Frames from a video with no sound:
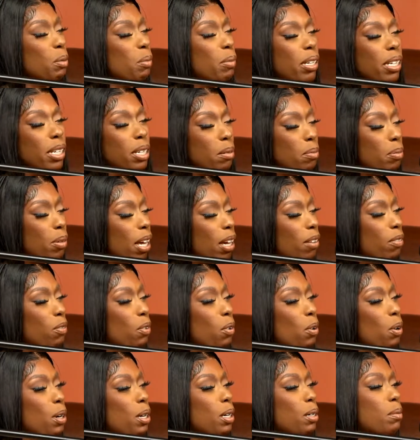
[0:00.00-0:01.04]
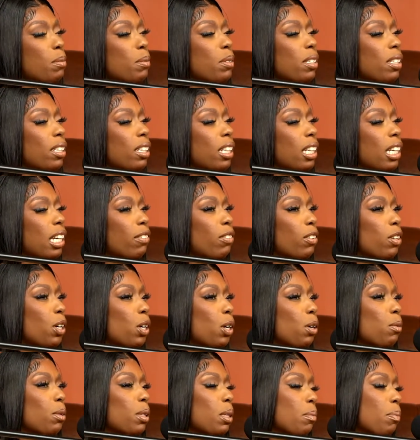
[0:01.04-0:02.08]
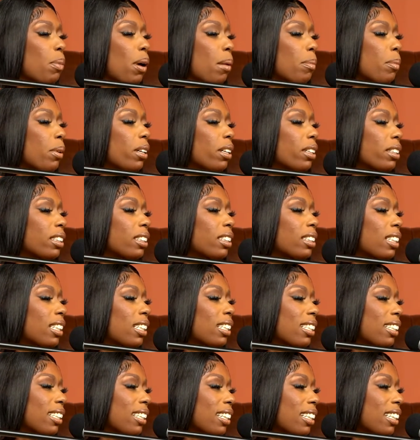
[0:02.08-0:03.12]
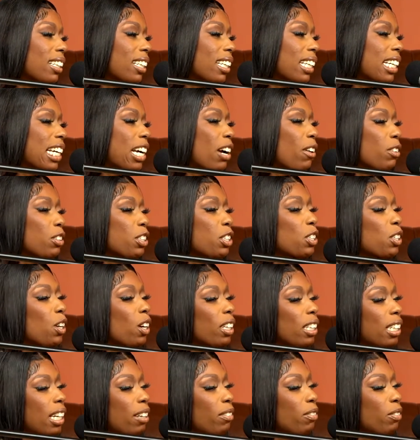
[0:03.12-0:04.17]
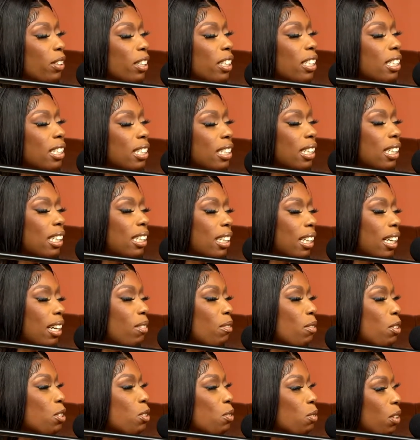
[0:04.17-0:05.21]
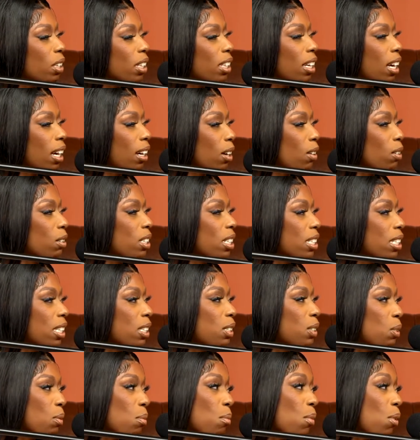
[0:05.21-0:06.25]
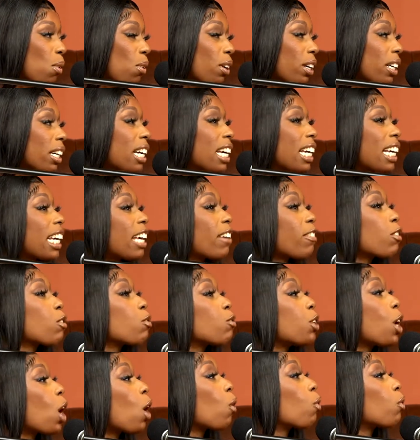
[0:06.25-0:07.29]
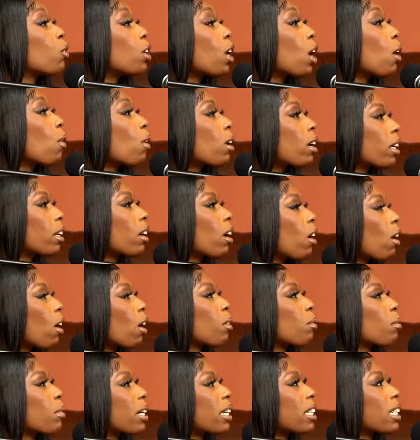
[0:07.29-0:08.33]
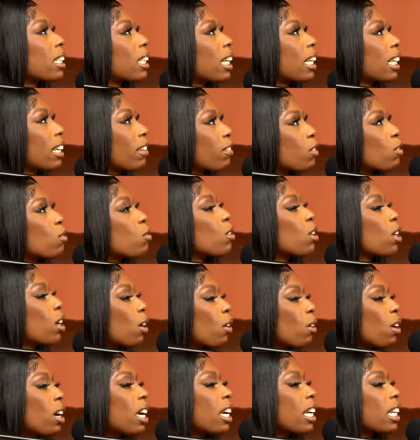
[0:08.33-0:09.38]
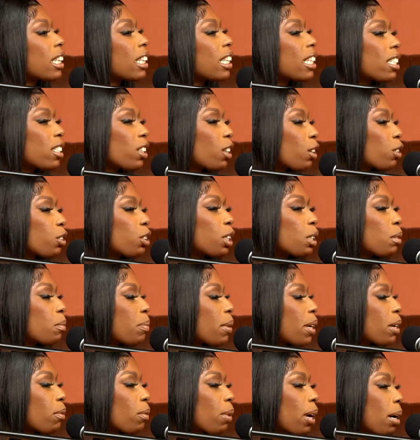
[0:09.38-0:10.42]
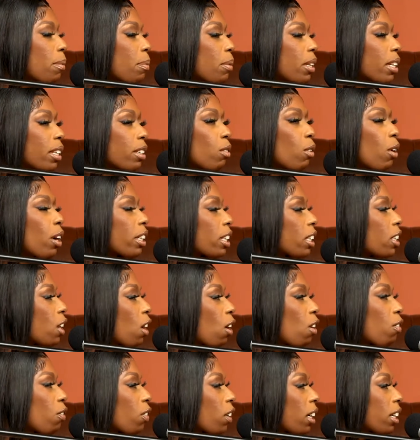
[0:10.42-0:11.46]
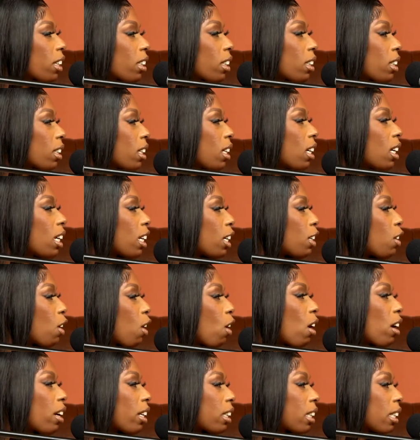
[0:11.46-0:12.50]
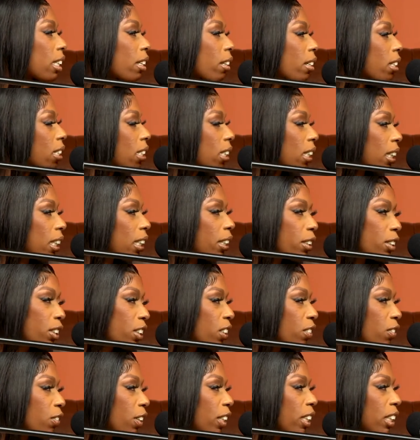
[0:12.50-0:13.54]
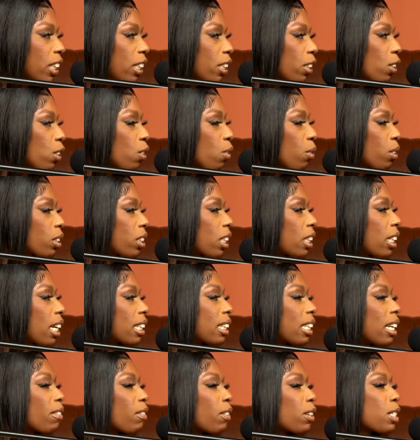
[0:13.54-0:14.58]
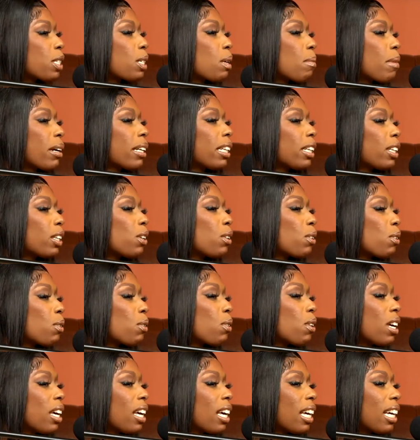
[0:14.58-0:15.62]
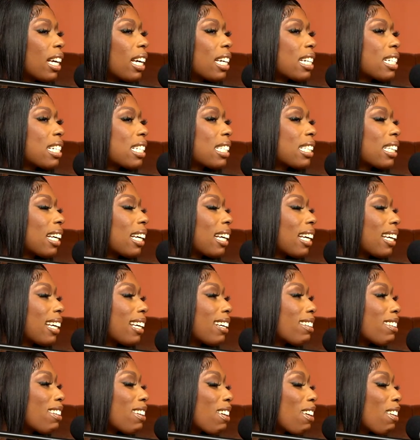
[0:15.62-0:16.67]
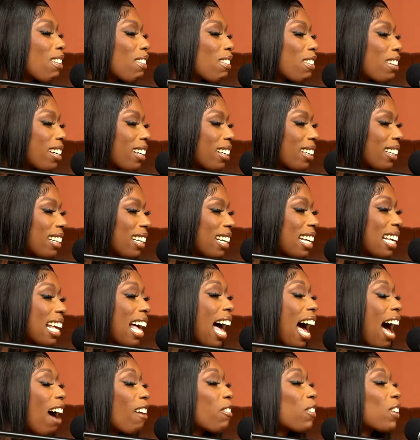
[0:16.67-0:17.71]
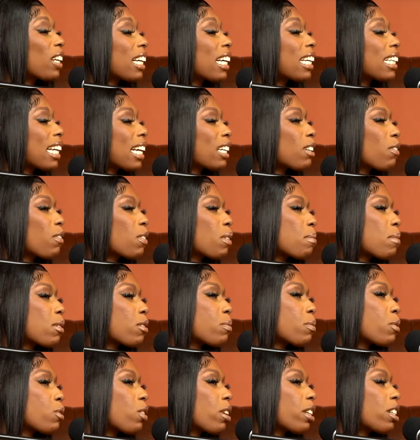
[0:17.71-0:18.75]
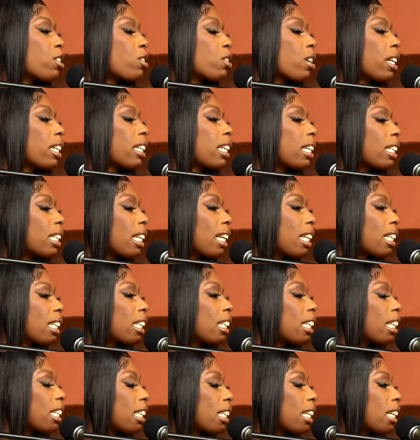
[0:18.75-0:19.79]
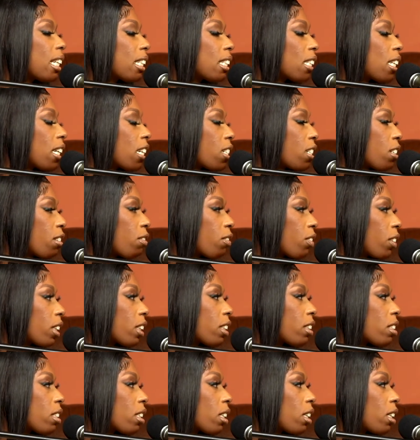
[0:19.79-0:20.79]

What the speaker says: media platforms. If a girl really popping her shit, or she talking that freaky shit, like, what you think y'all go listen to more? If you don't know her already, like, if you know this girl, she's been rapping and you already know for her, you know, her lyrics, she's very lyrical and shit like that, versus somebody new. It's just like, you know, I feel like a lot of females be trying to get that attention first.